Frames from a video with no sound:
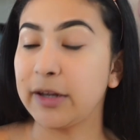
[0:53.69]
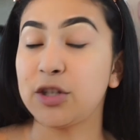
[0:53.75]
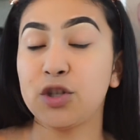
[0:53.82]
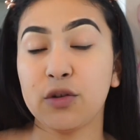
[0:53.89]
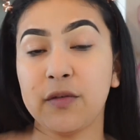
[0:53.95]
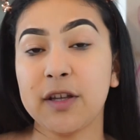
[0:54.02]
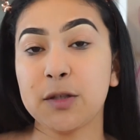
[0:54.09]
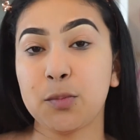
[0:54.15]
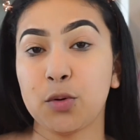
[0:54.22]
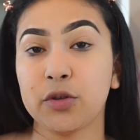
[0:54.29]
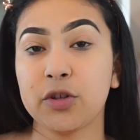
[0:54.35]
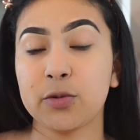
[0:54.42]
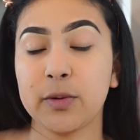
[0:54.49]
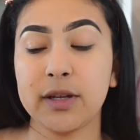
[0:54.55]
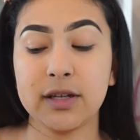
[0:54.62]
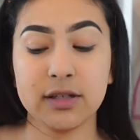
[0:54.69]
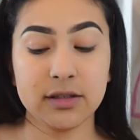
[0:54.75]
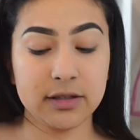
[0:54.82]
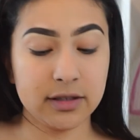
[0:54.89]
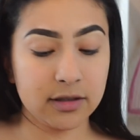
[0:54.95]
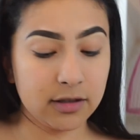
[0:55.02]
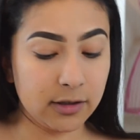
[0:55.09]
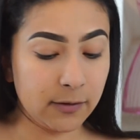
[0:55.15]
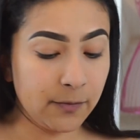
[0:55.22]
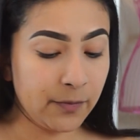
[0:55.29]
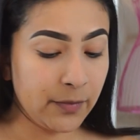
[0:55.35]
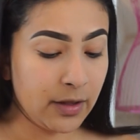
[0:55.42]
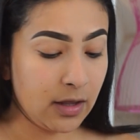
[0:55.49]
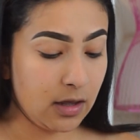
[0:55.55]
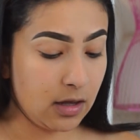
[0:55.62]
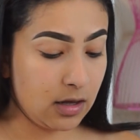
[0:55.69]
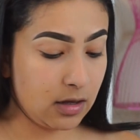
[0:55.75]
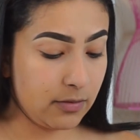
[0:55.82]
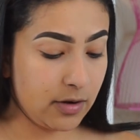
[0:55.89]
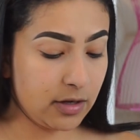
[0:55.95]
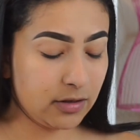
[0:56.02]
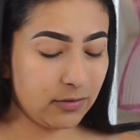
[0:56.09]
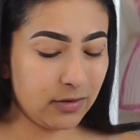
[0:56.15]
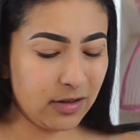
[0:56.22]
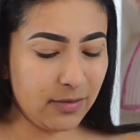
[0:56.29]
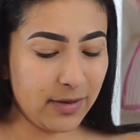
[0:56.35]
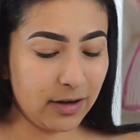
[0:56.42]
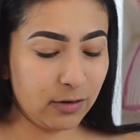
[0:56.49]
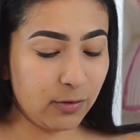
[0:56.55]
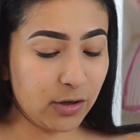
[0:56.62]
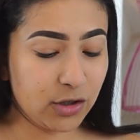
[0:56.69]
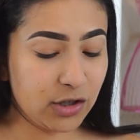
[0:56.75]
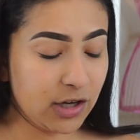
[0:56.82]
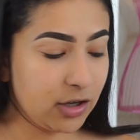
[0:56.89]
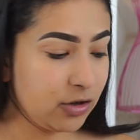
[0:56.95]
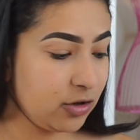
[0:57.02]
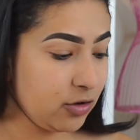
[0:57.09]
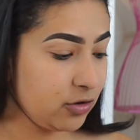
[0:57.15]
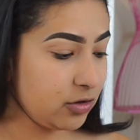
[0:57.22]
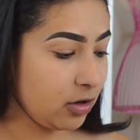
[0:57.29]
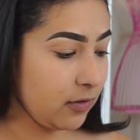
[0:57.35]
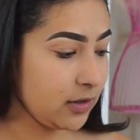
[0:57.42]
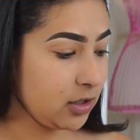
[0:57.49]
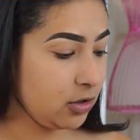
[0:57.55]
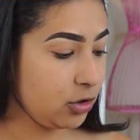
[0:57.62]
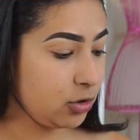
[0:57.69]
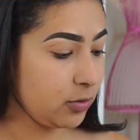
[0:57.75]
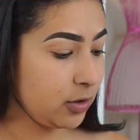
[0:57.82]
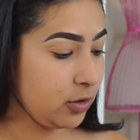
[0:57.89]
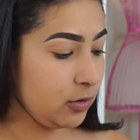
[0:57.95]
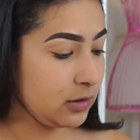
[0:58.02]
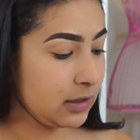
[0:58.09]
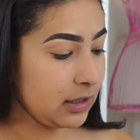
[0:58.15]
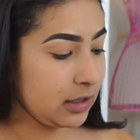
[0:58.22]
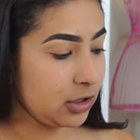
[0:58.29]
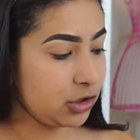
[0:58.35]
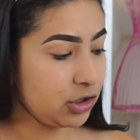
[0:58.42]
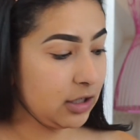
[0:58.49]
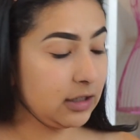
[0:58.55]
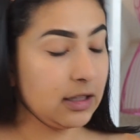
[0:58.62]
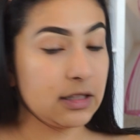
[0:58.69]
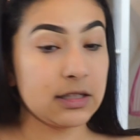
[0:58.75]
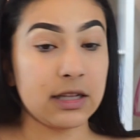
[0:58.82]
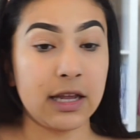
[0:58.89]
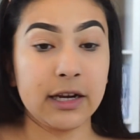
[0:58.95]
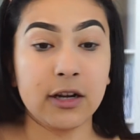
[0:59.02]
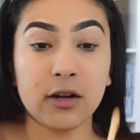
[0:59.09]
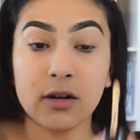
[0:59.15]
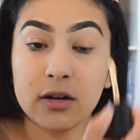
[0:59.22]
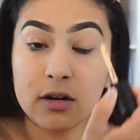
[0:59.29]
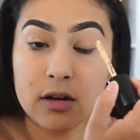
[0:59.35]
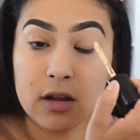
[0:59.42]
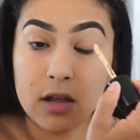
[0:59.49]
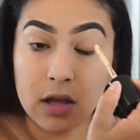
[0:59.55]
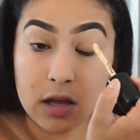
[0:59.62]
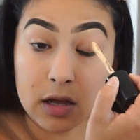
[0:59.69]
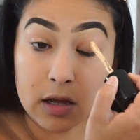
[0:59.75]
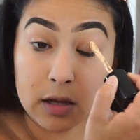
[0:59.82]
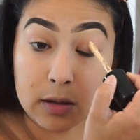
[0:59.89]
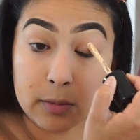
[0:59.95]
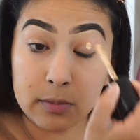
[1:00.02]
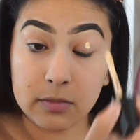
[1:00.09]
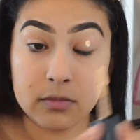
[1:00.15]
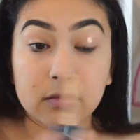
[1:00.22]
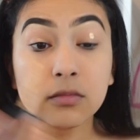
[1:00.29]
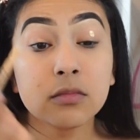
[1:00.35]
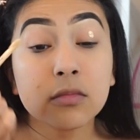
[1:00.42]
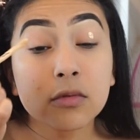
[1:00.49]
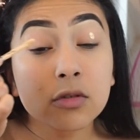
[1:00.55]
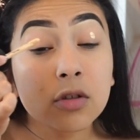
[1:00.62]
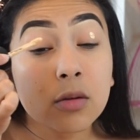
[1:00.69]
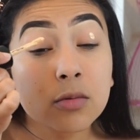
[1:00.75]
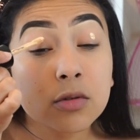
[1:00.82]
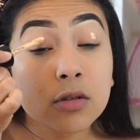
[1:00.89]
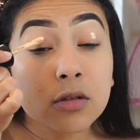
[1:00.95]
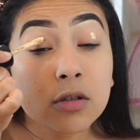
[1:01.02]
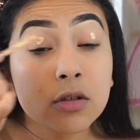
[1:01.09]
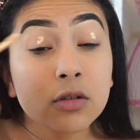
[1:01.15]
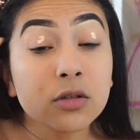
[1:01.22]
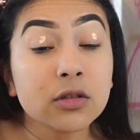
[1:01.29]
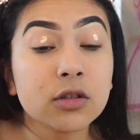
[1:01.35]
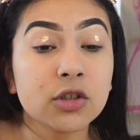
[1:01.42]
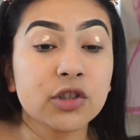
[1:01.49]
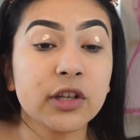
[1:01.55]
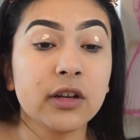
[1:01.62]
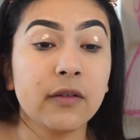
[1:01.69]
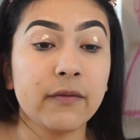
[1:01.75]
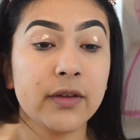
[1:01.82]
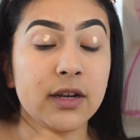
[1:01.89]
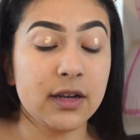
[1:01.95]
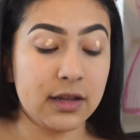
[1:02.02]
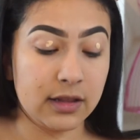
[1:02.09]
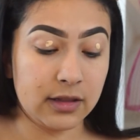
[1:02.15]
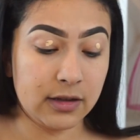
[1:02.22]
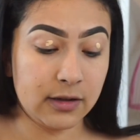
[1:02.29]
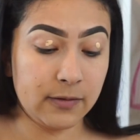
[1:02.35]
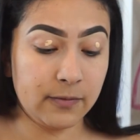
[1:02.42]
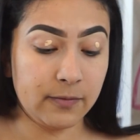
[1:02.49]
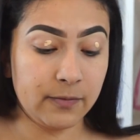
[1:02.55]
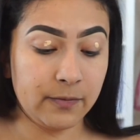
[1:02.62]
Too Faced Born This Way concealer. It doesn't really matter what shade you use. Obviously, you just want to use like a shade that's lighter. So I'm just going to use the shade Vanilla.